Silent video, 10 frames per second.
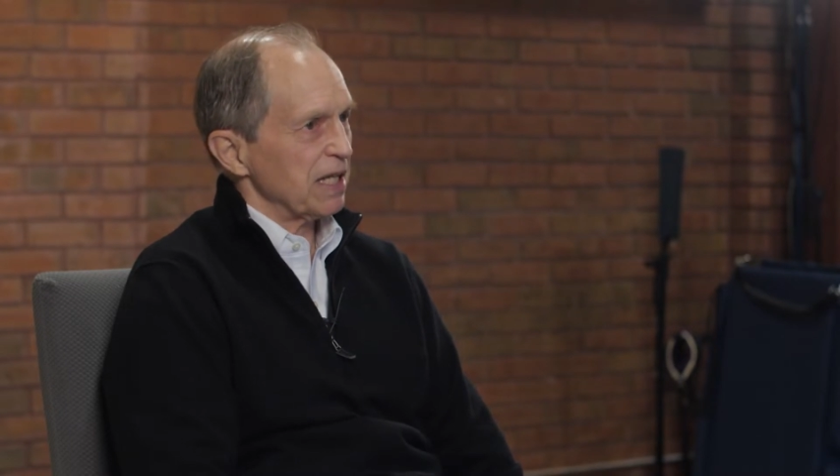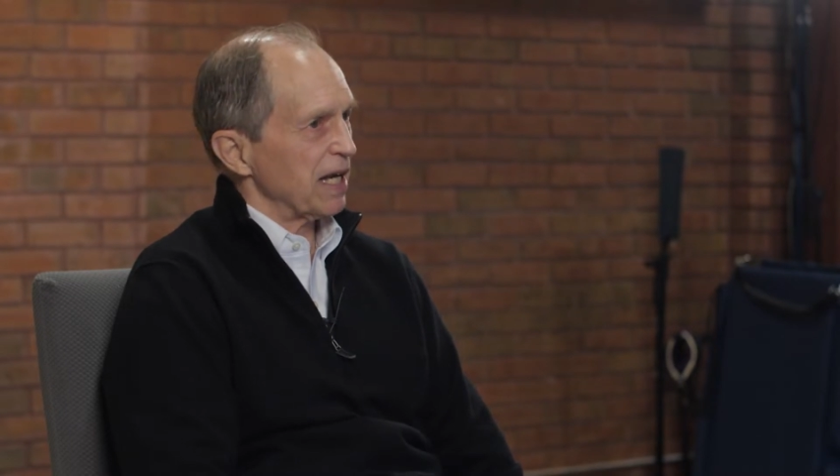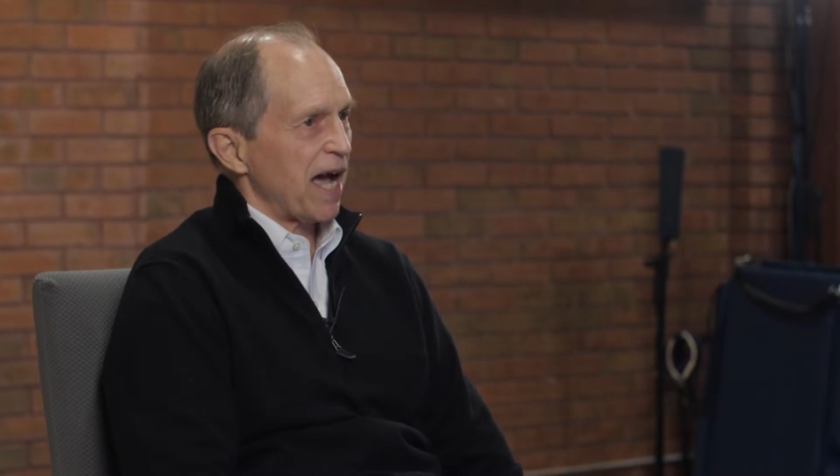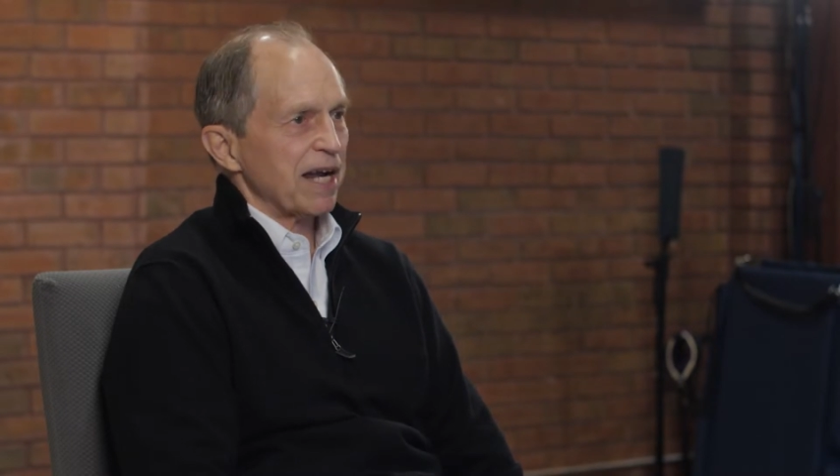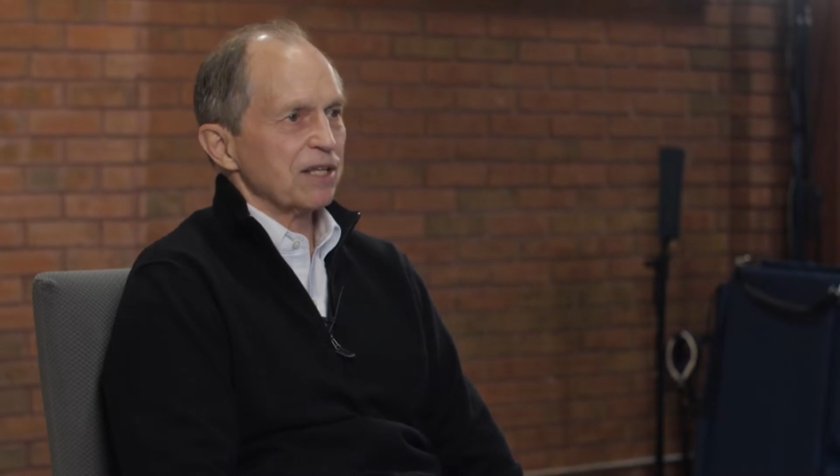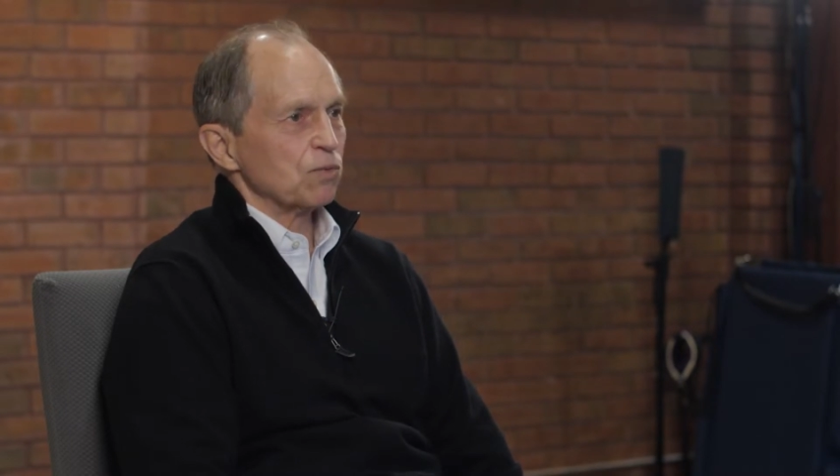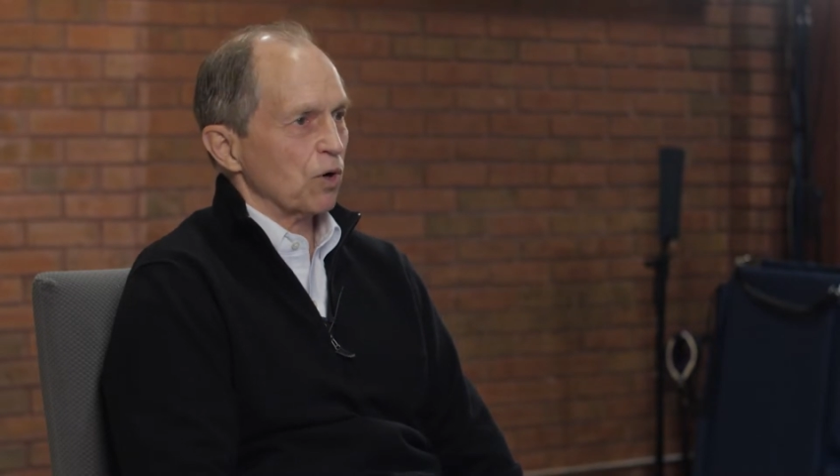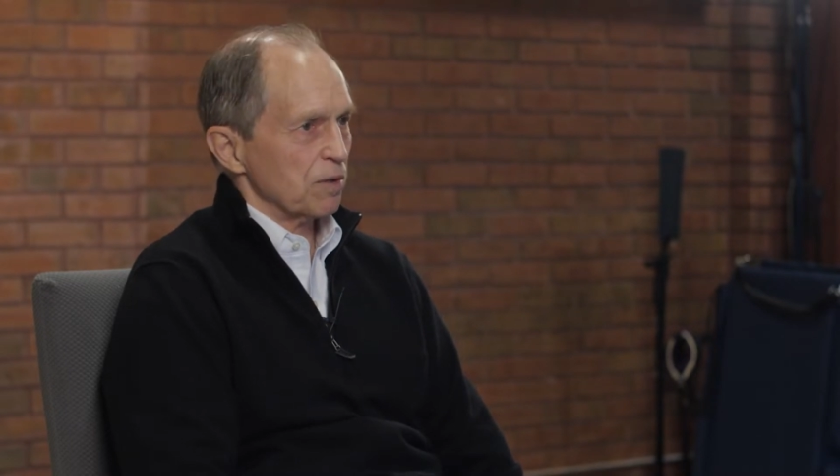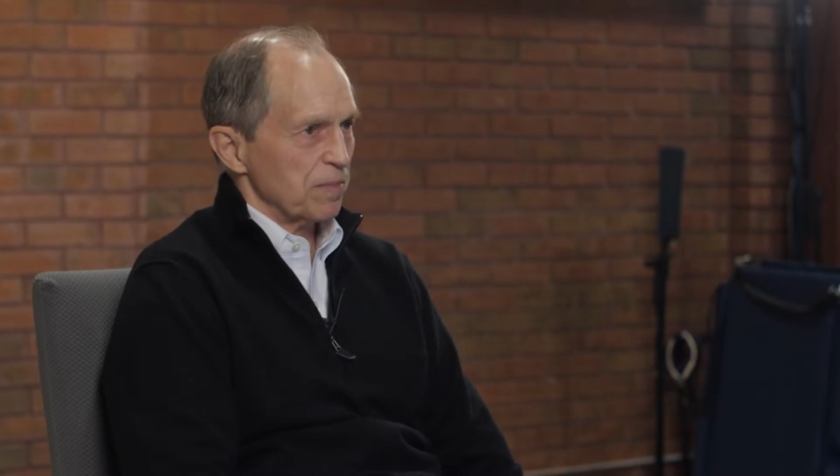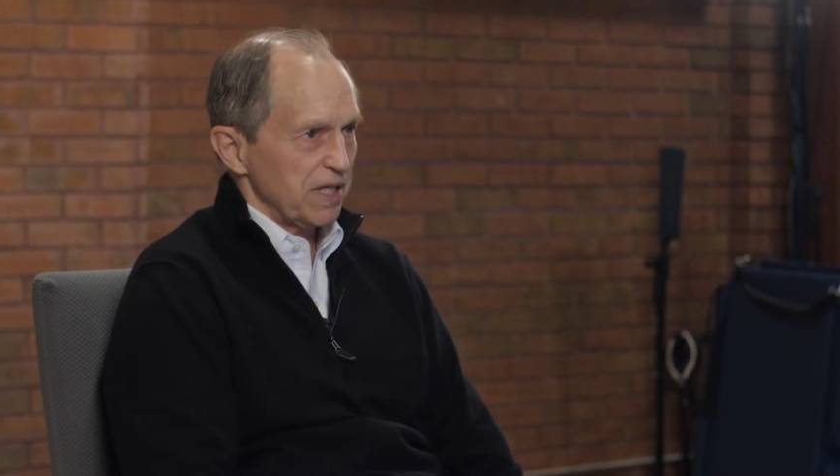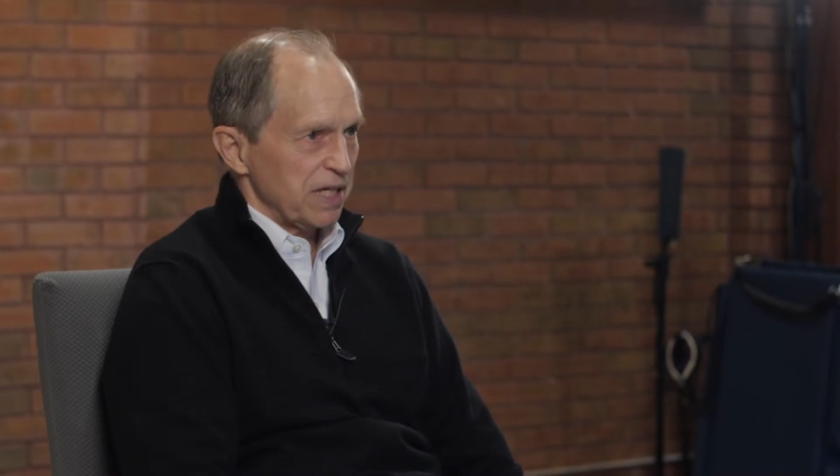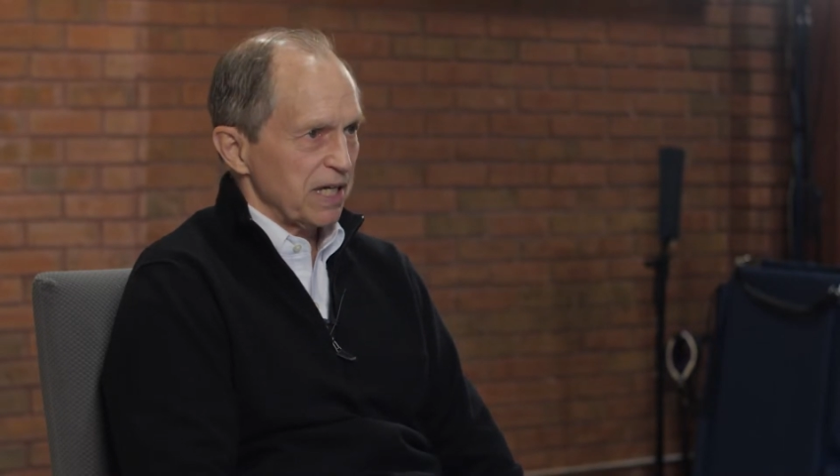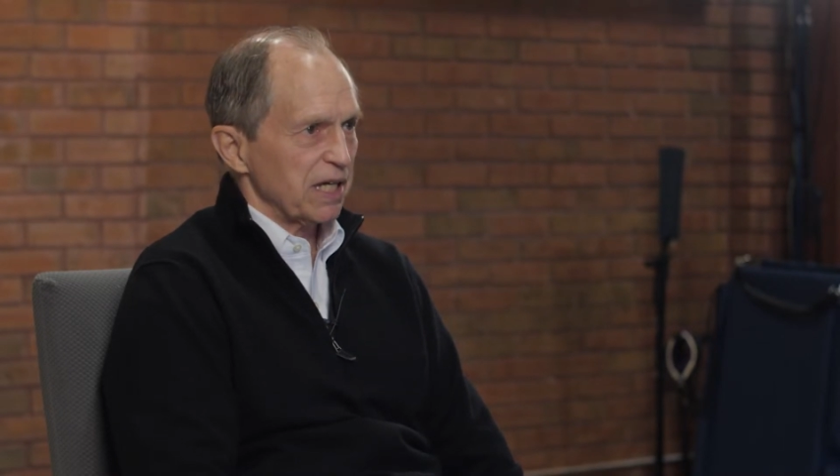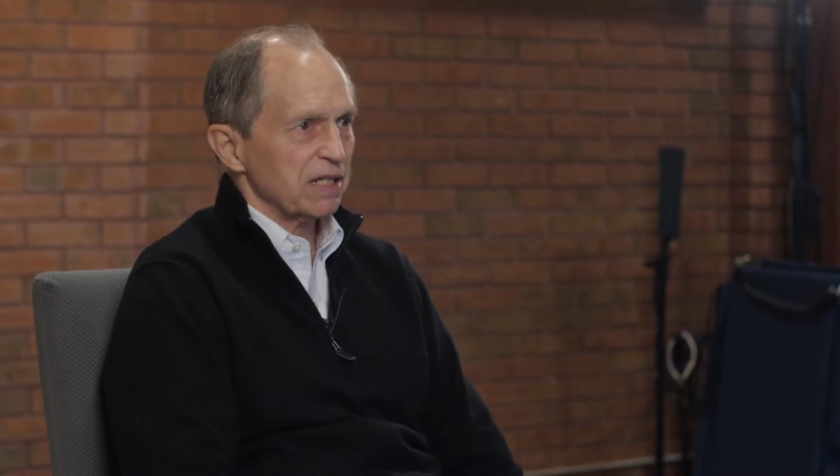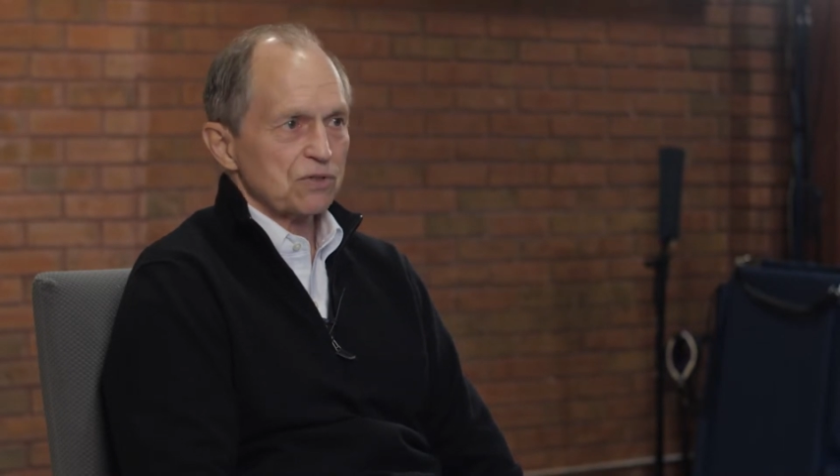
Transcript: that I didn't want to be in,